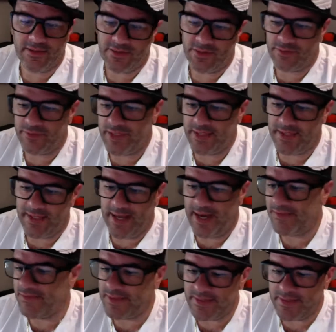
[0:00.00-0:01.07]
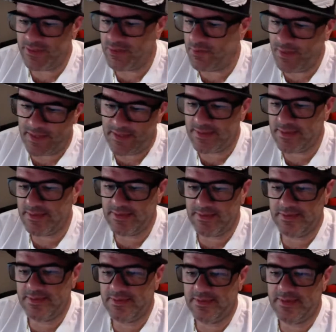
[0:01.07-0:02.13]
to read every single person
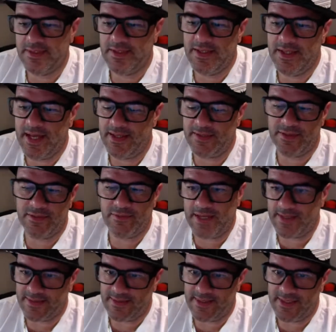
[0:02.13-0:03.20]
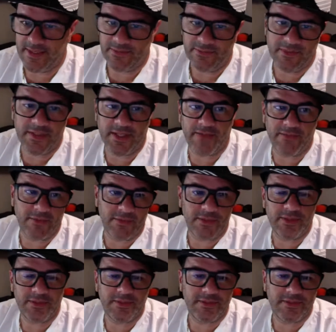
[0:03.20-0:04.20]
and to resonate with everyone.